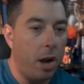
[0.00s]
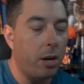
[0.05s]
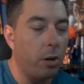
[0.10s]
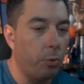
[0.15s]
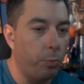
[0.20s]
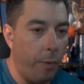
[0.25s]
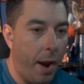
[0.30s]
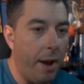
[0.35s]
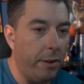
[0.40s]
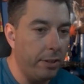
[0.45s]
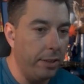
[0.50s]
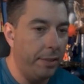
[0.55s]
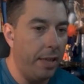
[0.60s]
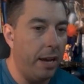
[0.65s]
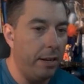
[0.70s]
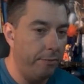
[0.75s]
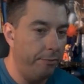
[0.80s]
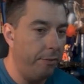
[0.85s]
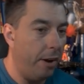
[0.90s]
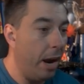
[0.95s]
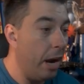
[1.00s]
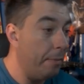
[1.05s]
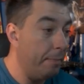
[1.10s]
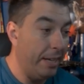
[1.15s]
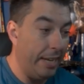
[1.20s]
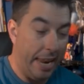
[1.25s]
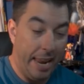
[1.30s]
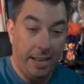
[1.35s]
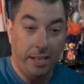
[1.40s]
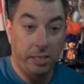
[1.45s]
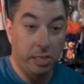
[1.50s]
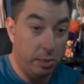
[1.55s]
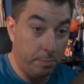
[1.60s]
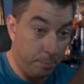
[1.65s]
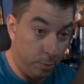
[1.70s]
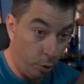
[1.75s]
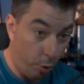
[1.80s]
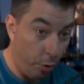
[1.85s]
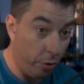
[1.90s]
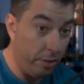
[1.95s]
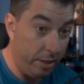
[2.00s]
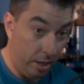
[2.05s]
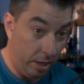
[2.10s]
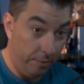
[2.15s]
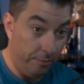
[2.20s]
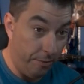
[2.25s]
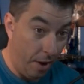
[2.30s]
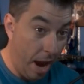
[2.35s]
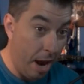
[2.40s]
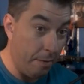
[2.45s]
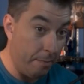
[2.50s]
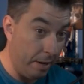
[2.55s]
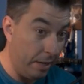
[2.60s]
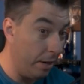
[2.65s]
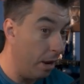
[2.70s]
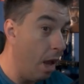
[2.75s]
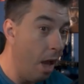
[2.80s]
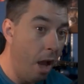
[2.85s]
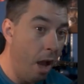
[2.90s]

around in that environment and explore the environment